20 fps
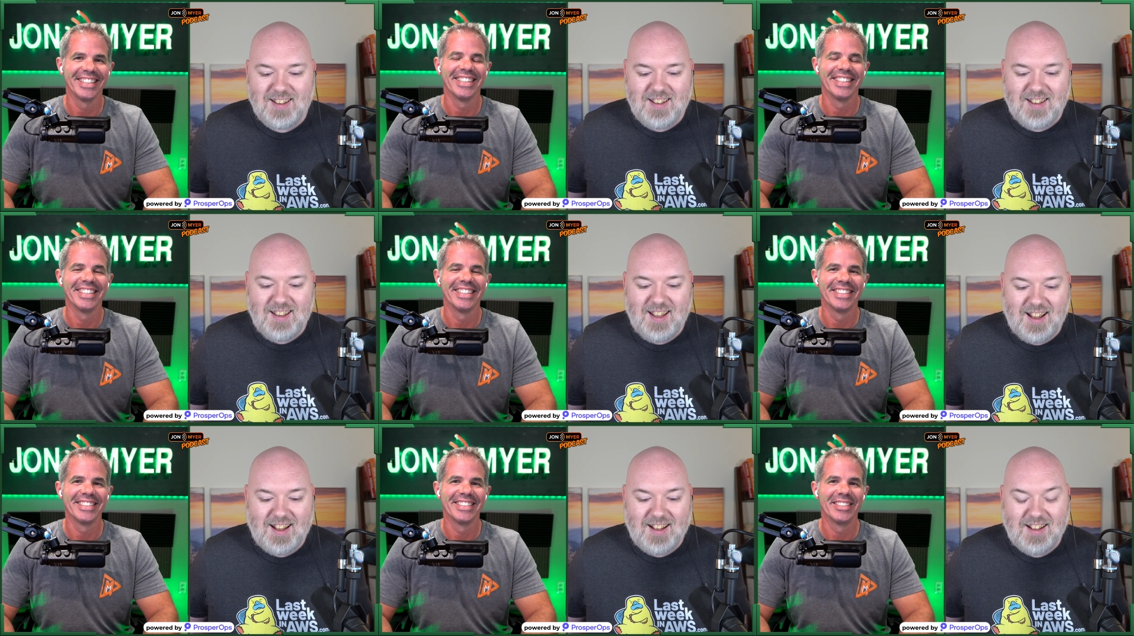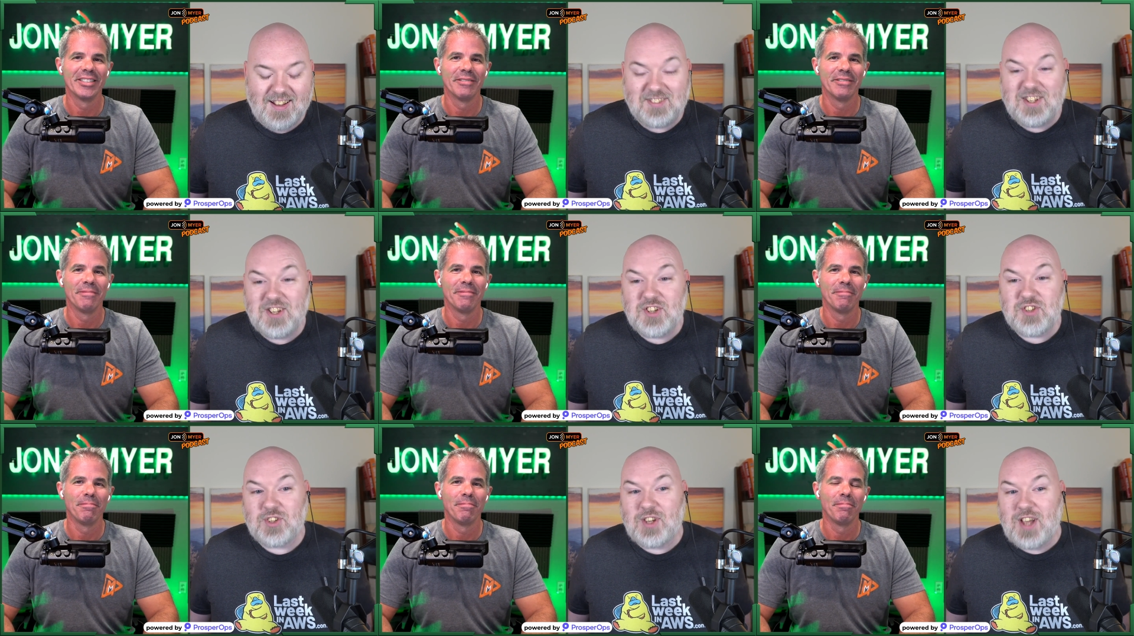
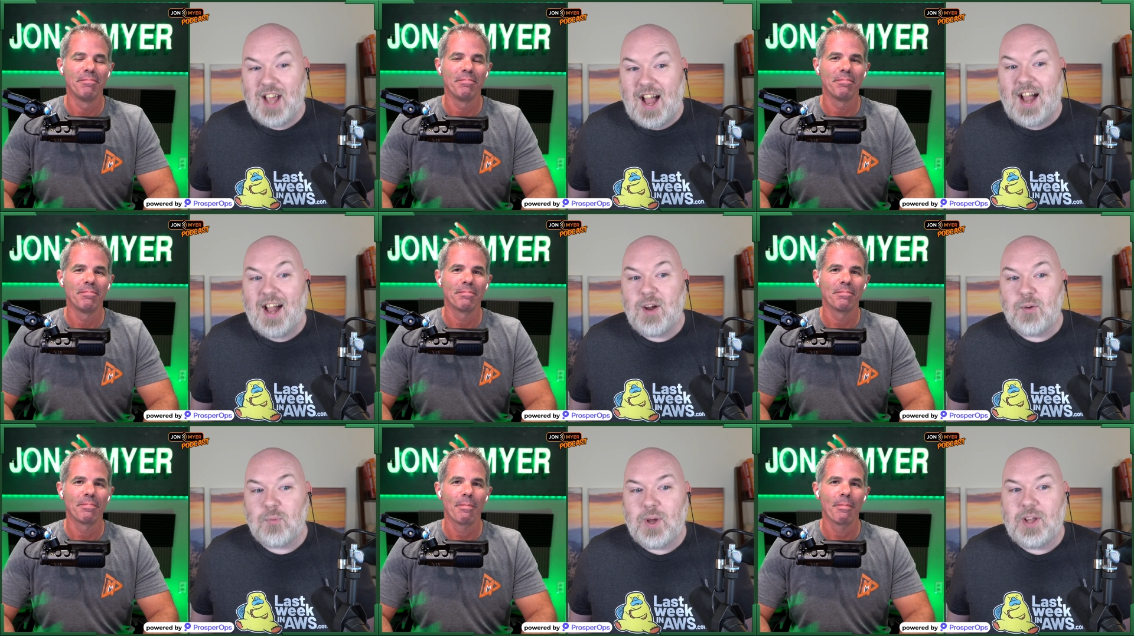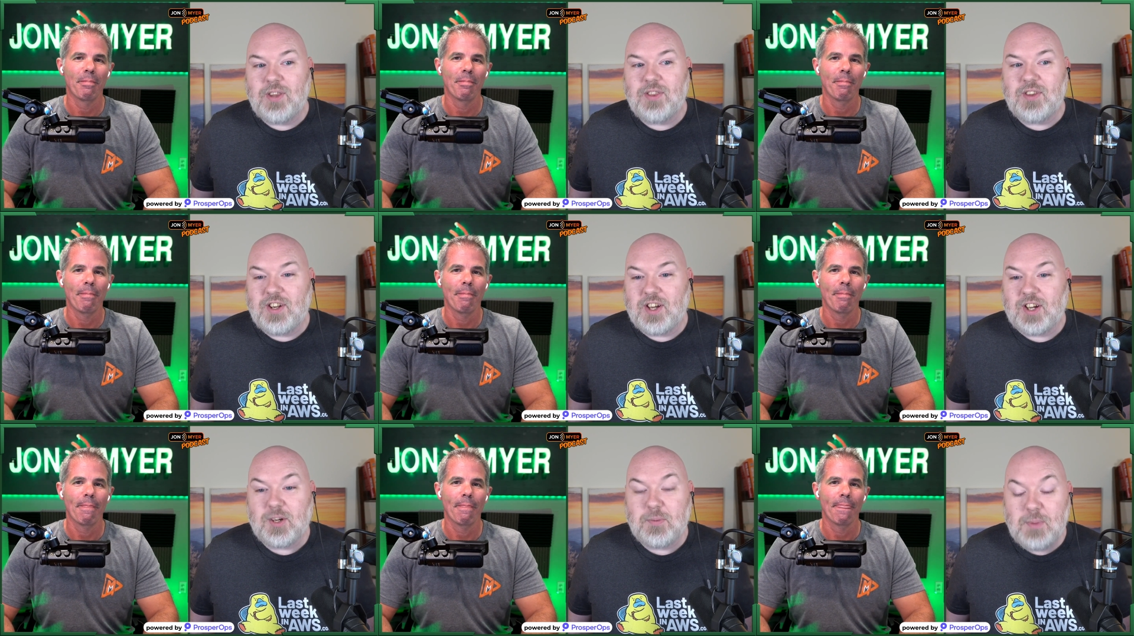Speaker 1: Essentially, I run the
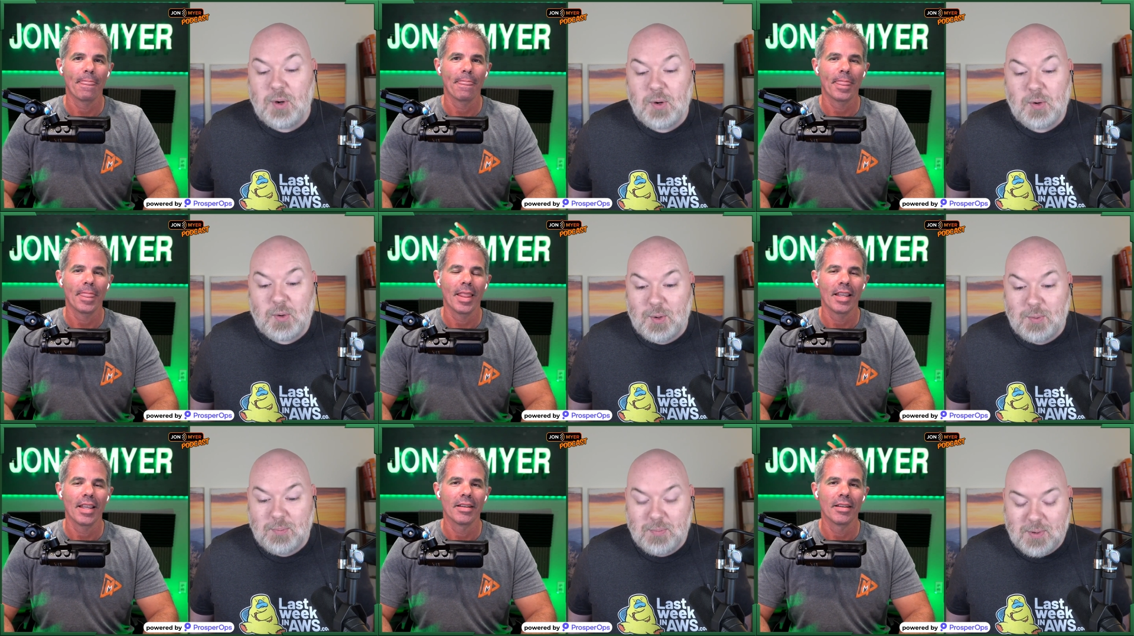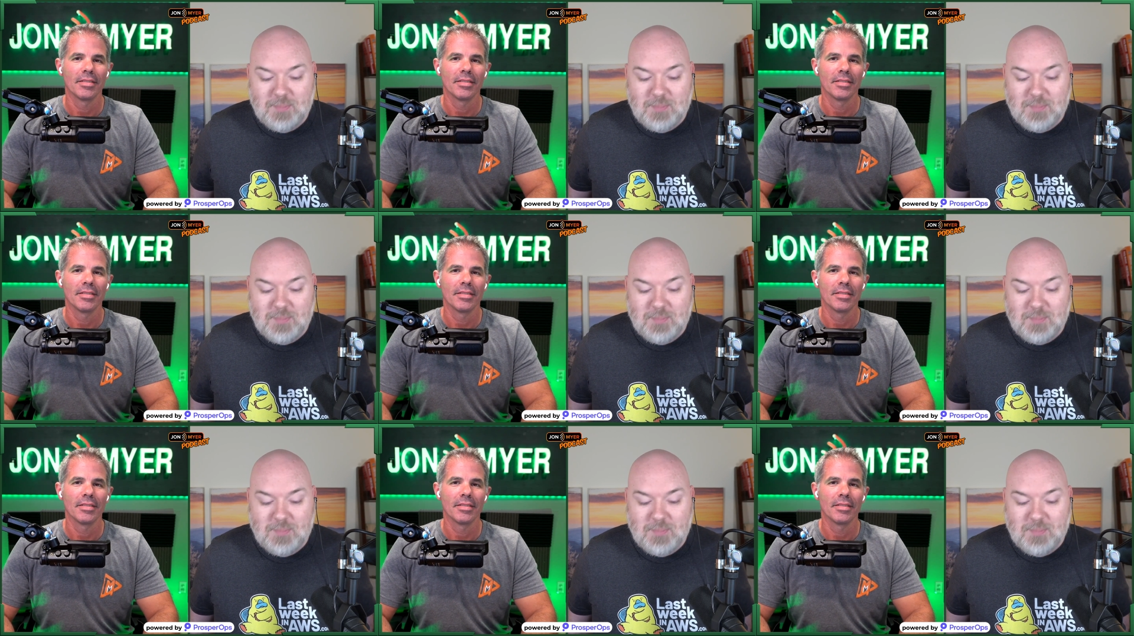Duckbill Group.